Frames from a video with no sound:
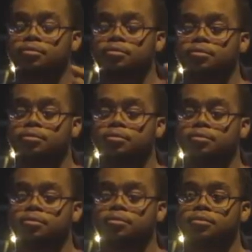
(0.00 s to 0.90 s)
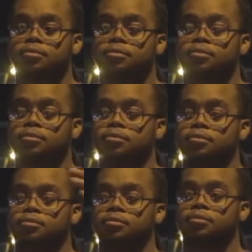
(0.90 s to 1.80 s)

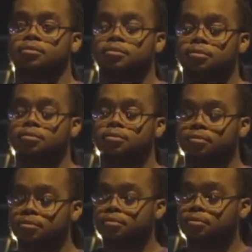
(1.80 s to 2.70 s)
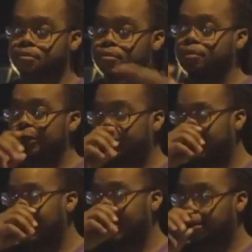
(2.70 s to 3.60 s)

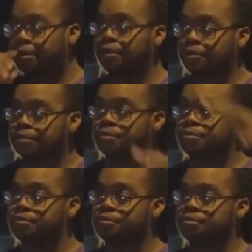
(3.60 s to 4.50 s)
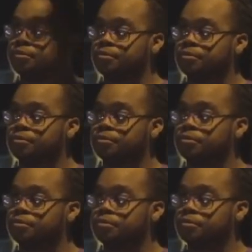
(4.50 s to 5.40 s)

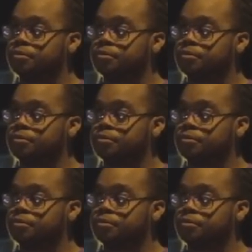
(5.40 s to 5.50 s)
The person shown says nothing.